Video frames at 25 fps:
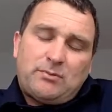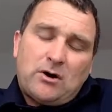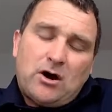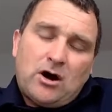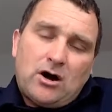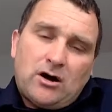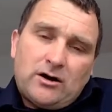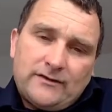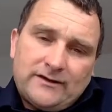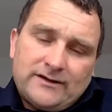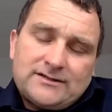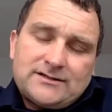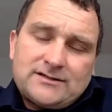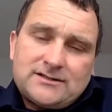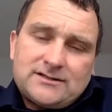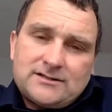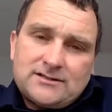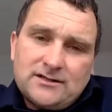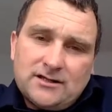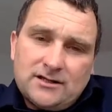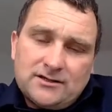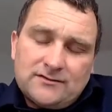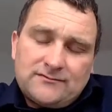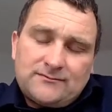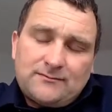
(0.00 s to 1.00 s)
part
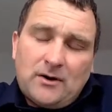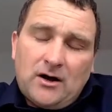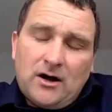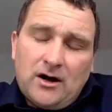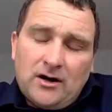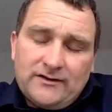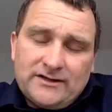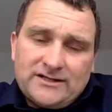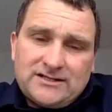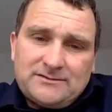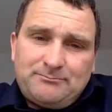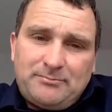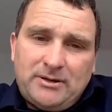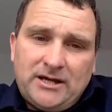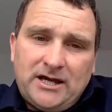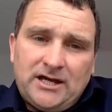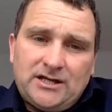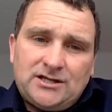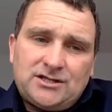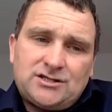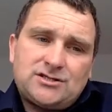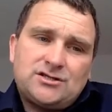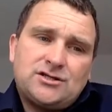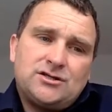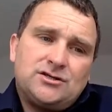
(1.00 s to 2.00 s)
of this
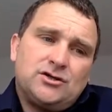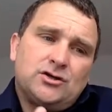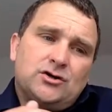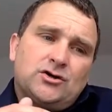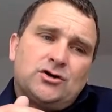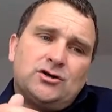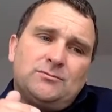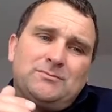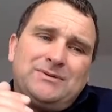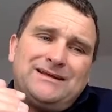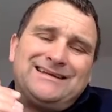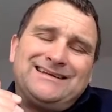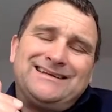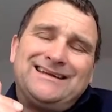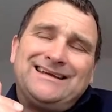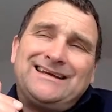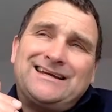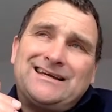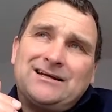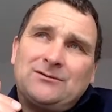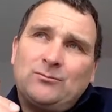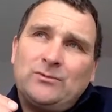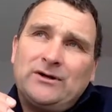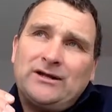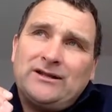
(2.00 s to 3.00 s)
pitch, you're going to be
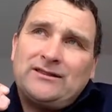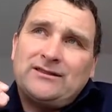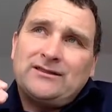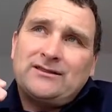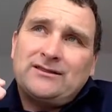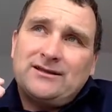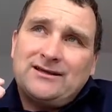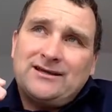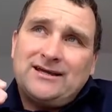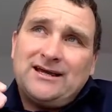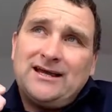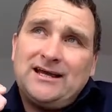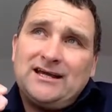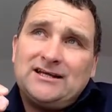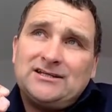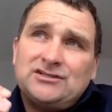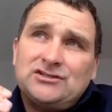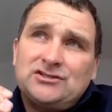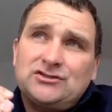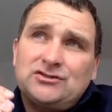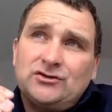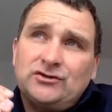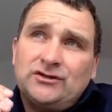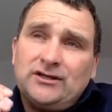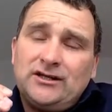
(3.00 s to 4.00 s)
linking with case
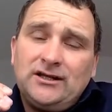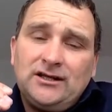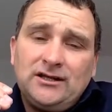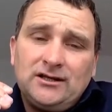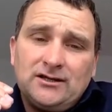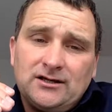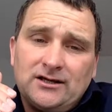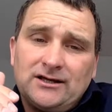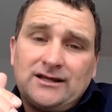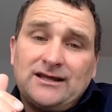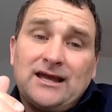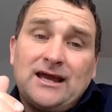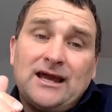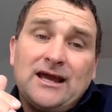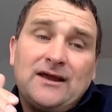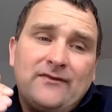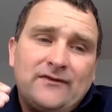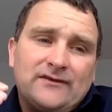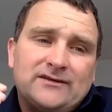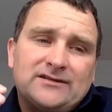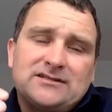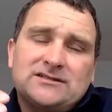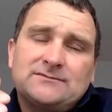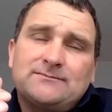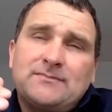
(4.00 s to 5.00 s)
study. Again,
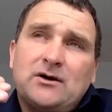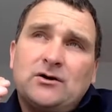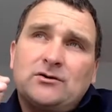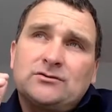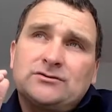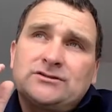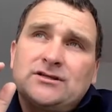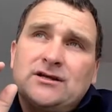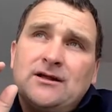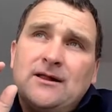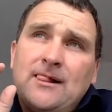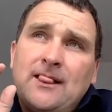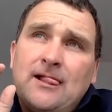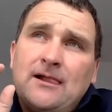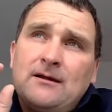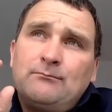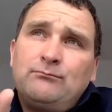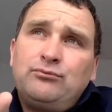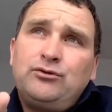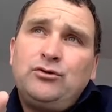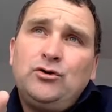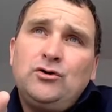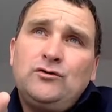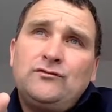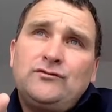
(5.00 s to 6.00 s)
this is about
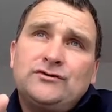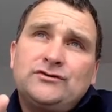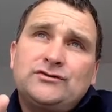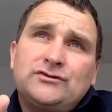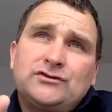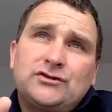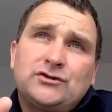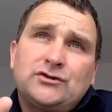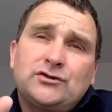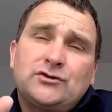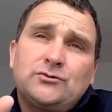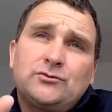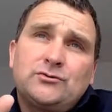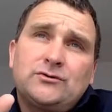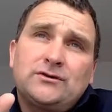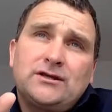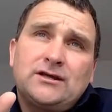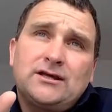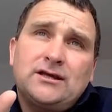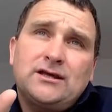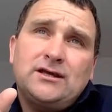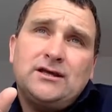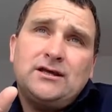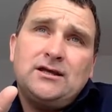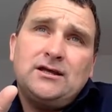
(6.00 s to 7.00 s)
proving to
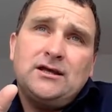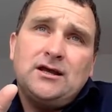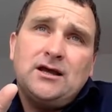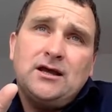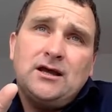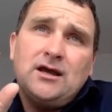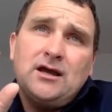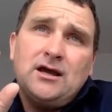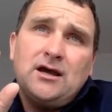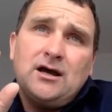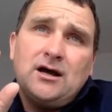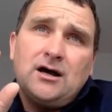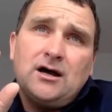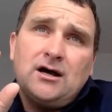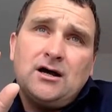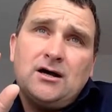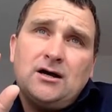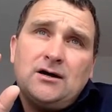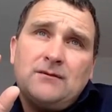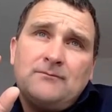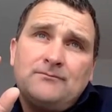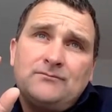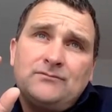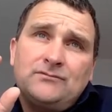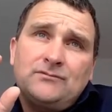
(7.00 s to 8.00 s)
the
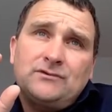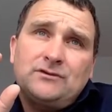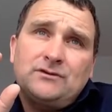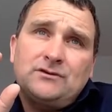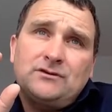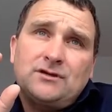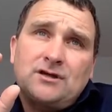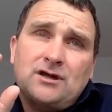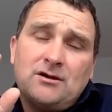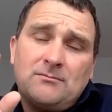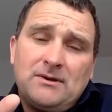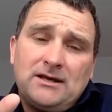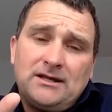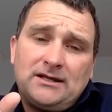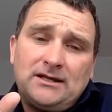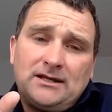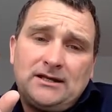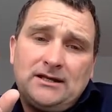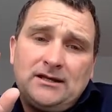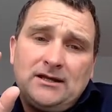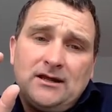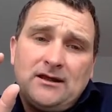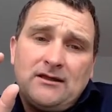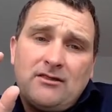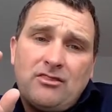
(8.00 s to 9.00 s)

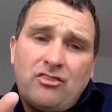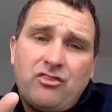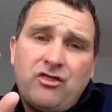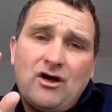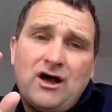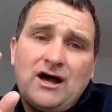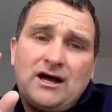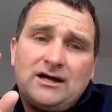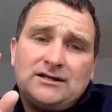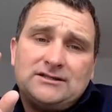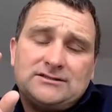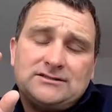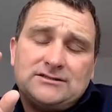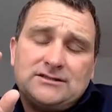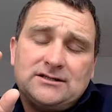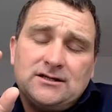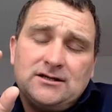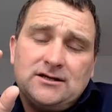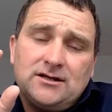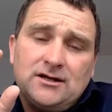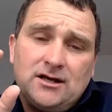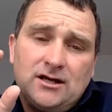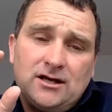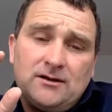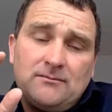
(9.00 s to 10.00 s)
committee that
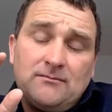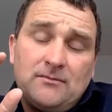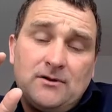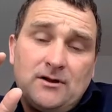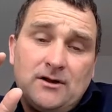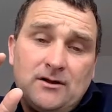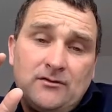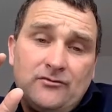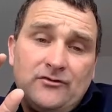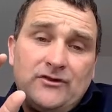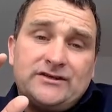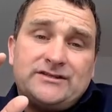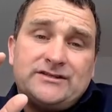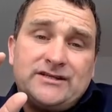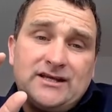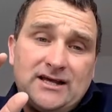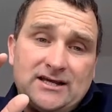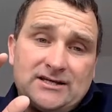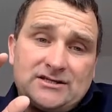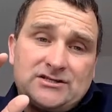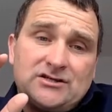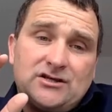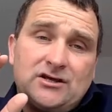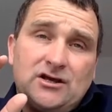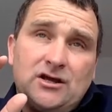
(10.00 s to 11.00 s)
this
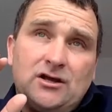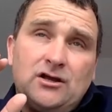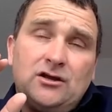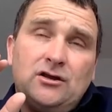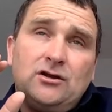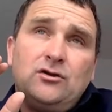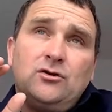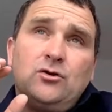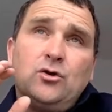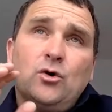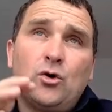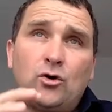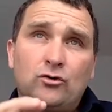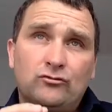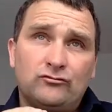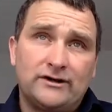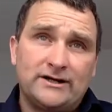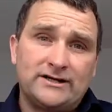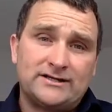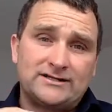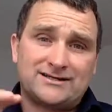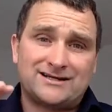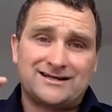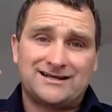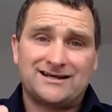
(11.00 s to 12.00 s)
is a low
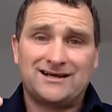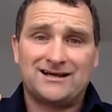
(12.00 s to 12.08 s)
risk,